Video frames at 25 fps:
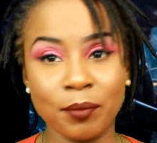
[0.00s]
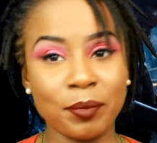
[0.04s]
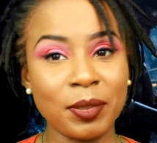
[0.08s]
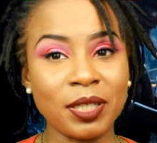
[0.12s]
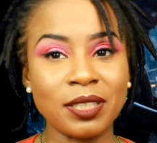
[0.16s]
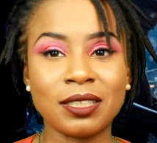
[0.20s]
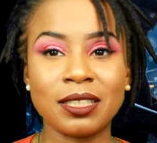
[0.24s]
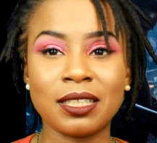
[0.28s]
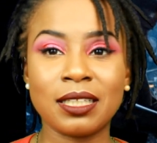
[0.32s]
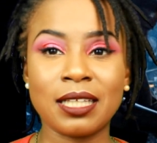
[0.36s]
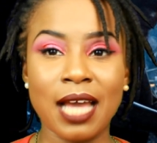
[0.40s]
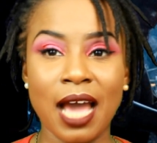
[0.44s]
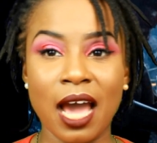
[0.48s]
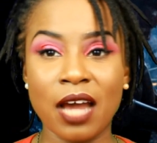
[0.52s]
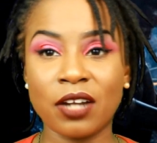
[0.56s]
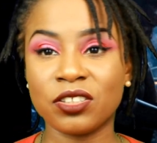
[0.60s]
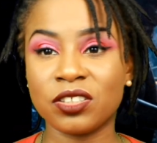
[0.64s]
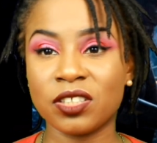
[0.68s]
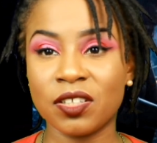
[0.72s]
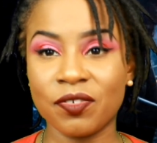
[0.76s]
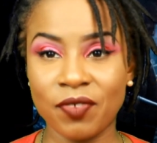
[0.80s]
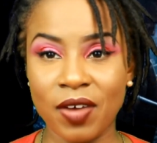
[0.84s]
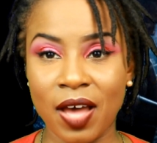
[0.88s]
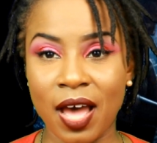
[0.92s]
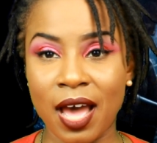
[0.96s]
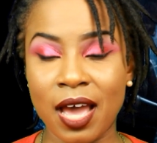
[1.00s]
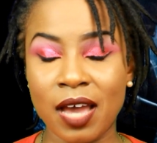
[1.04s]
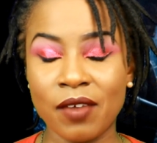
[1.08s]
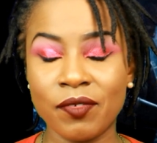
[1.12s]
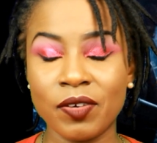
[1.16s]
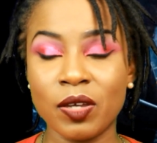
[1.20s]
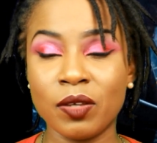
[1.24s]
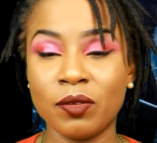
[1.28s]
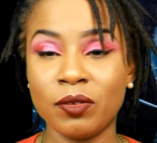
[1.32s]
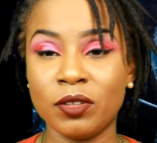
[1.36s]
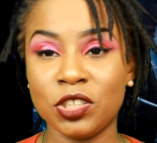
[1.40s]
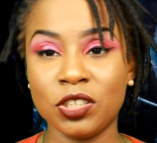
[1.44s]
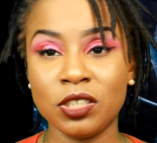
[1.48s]
basically how to
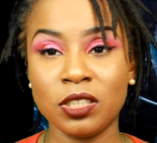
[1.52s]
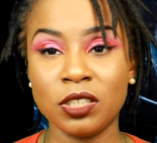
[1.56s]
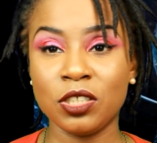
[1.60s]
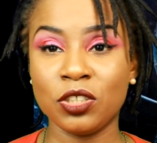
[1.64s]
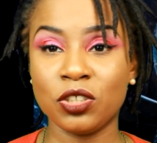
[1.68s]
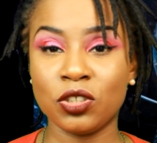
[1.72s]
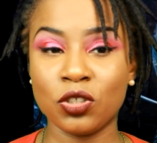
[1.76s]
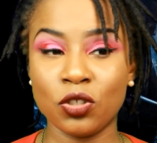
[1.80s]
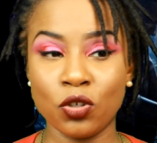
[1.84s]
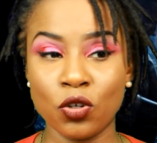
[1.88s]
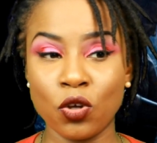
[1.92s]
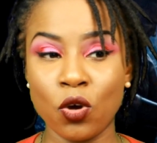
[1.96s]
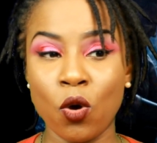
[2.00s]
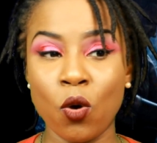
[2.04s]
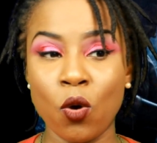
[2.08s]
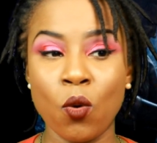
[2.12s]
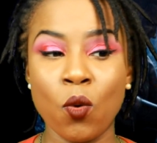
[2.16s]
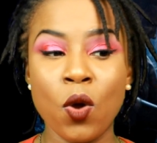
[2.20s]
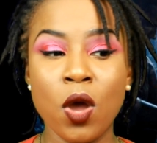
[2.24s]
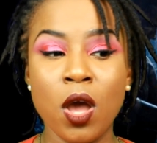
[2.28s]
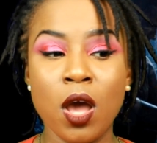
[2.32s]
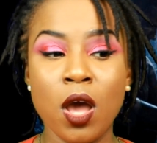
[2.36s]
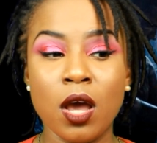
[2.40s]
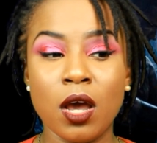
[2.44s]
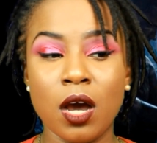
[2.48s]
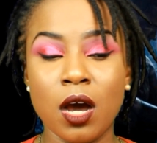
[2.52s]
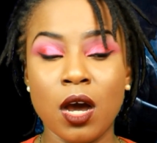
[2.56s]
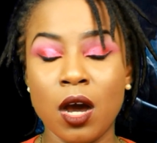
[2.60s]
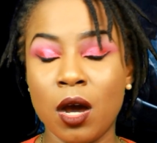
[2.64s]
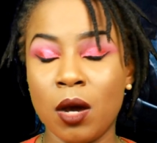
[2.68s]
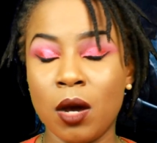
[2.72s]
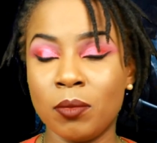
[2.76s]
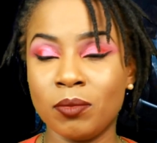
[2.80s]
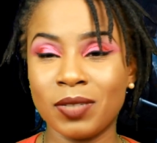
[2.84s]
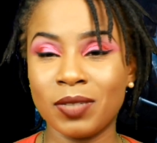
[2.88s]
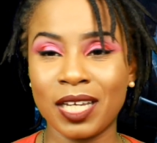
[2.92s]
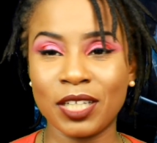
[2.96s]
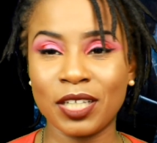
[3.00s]
survive and she needs to know
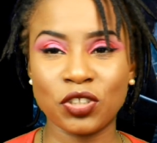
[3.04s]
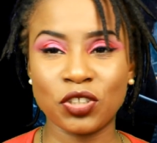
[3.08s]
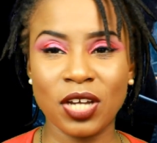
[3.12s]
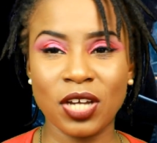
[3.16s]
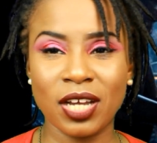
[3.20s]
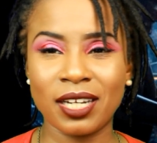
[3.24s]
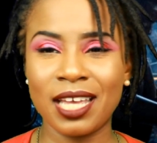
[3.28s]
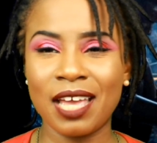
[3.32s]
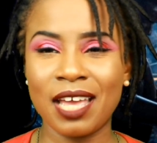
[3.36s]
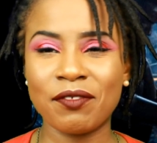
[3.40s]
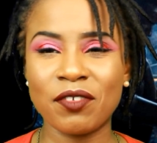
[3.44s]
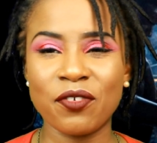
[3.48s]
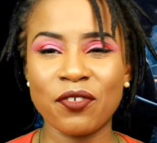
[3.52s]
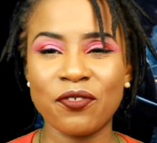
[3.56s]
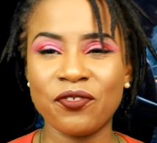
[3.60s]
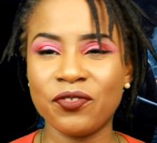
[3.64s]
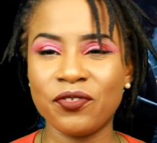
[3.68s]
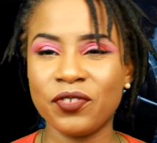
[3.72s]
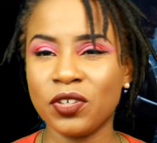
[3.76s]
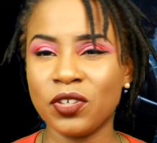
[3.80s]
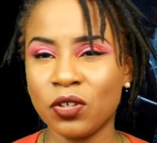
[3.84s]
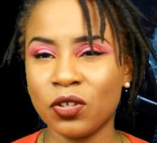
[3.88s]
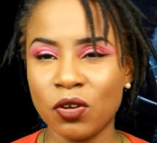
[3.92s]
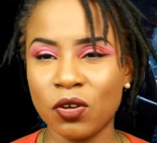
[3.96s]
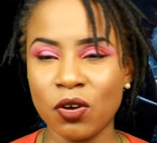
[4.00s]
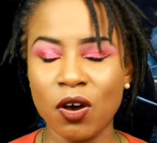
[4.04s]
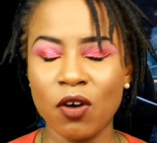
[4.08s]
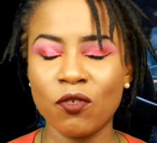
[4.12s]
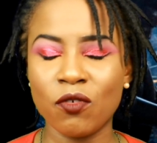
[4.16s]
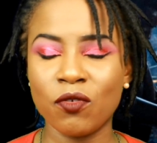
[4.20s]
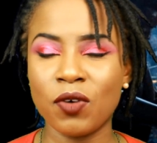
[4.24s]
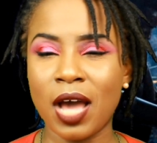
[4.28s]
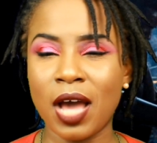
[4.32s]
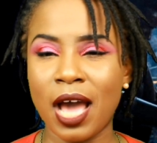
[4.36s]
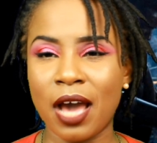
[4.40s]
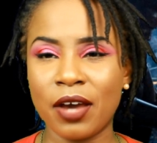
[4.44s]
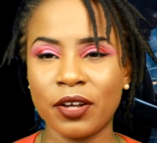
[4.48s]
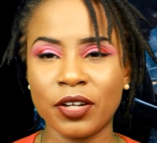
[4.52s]
um, like trying to have a feel
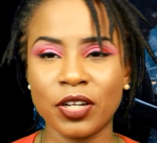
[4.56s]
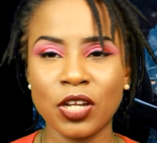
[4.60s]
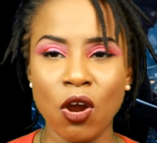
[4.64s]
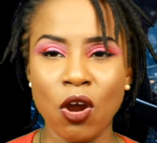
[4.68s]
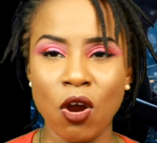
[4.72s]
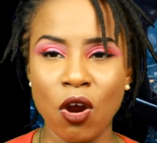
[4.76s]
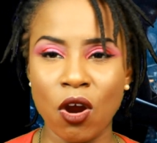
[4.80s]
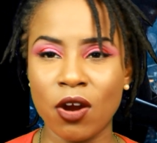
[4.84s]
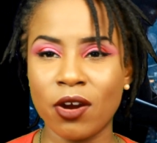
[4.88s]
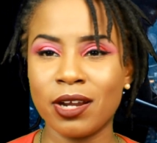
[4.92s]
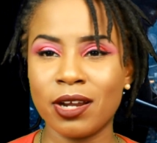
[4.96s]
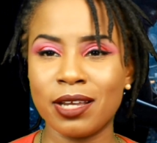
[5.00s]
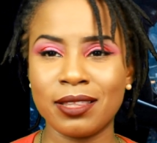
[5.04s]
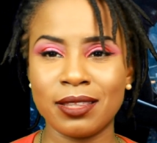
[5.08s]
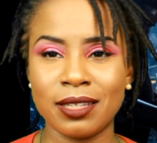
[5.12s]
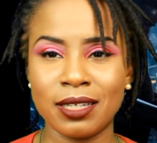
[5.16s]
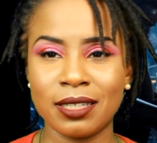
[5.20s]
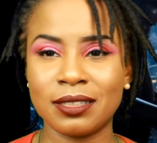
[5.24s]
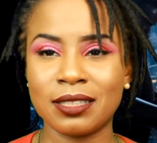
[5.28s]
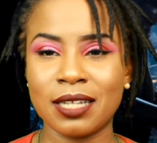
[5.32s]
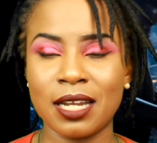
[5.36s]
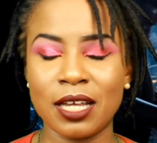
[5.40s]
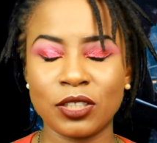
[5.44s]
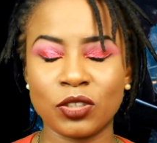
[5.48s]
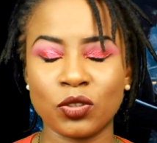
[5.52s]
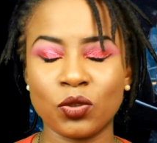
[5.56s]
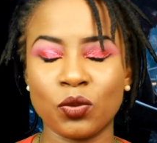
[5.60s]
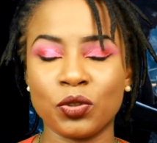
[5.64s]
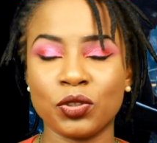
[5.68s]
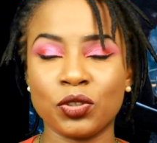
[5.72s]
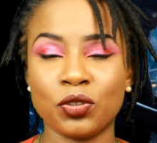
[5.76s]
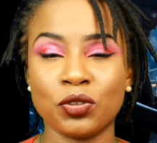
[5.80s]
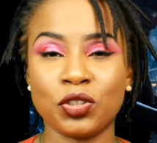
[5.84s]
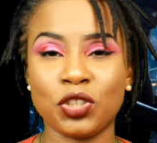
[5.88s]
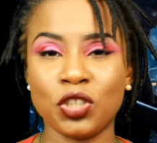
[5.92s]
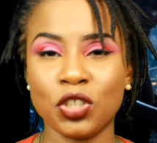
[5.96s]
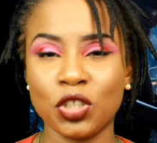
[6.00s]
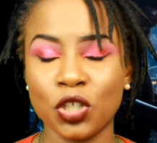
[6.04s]
of how they are and things of that
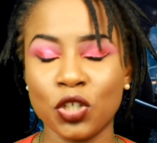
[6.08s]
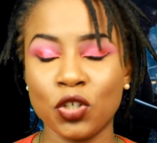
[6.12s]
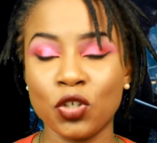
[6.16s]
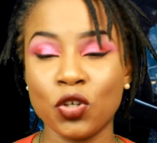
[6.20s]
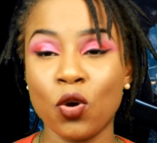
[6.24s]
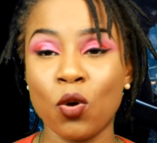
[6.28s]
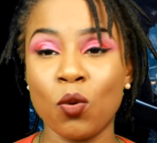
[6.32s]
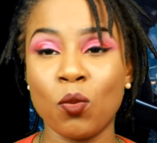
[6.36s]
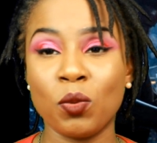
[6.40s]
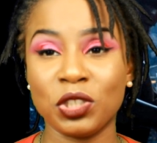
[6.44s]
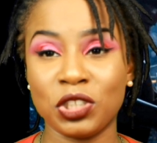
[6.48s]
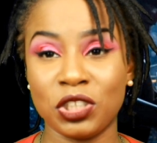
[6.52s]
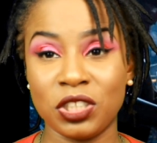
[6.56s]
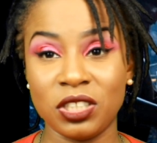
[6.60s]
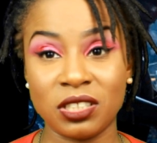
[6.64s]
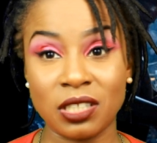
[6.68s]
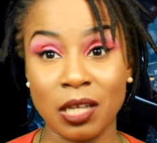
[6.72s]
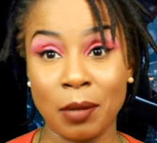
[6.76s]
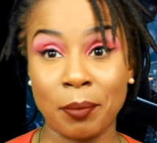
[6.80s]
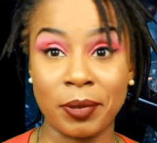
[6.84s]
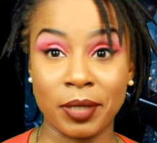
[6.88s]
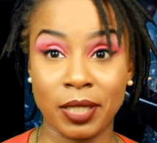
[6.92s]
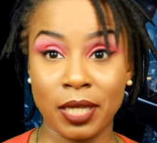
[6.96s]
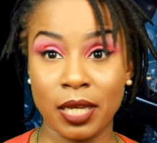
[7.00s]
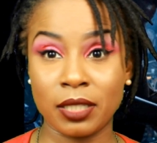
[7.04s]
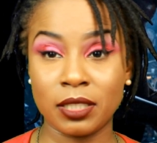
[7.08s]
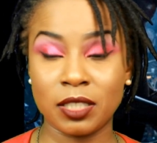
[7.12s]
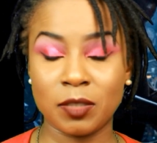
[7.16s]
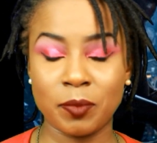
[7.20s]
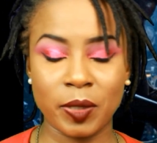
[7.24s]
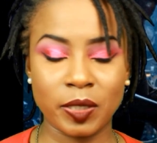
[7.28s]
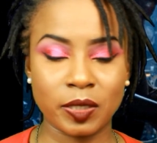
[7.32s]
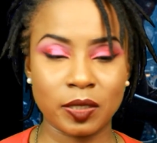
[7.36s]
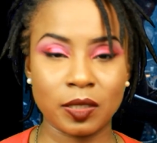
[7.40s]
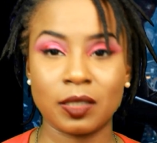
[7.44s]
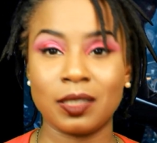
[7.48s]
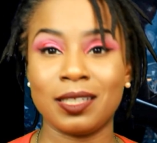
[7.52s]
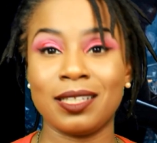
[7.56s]
sort so she can know what she's up against
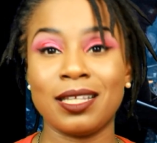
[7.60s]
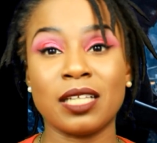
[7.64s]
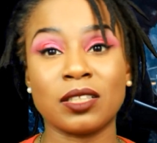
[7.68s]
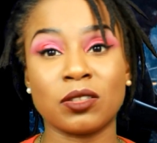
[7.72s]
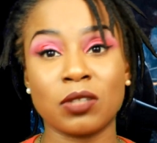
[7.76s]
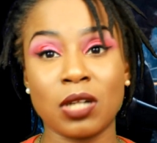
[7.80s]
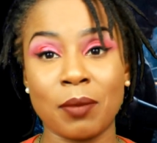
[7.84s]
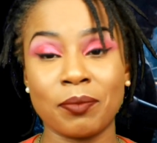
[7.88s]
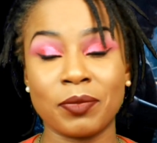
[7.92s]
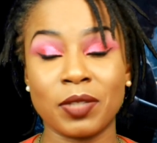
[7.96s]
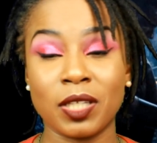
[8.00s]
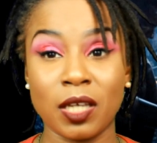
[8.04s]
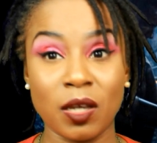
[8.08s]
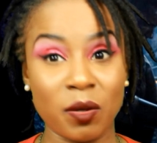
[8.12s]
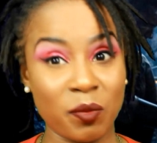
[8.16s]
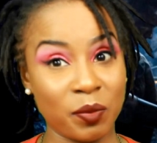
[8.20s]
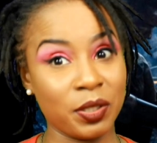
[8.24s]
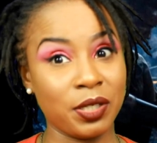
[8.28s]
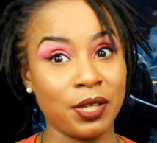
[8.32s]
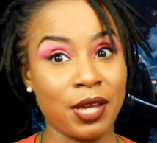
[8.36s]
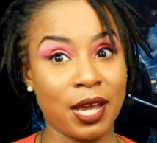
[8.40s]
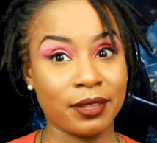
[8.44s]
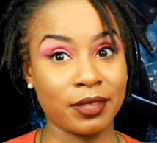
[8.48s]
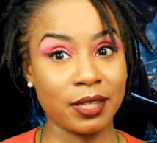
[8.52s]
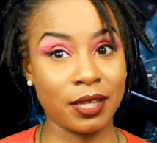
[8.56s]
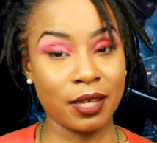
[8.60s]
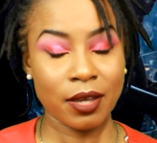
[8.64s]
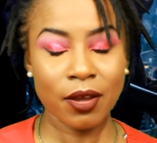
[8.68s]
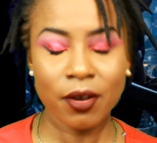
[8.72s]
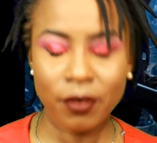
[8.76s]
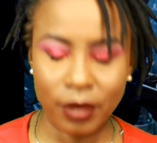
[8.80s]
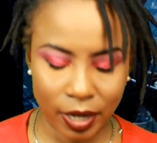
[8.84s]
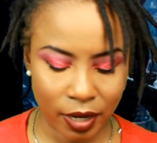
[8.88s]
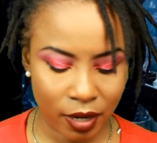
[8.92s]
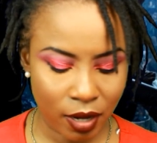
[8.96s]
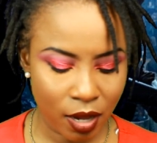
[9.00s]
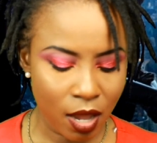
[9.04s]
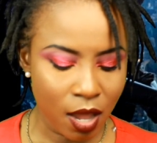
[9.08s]
basically that's what I'm thinking what do y'all think
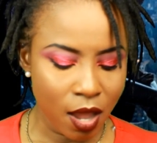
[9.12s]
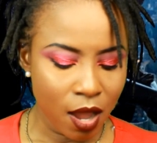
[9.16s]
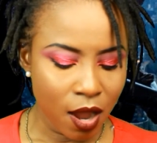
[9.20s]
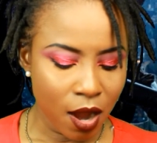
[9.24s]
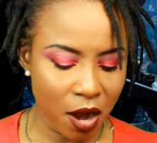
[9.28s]
okay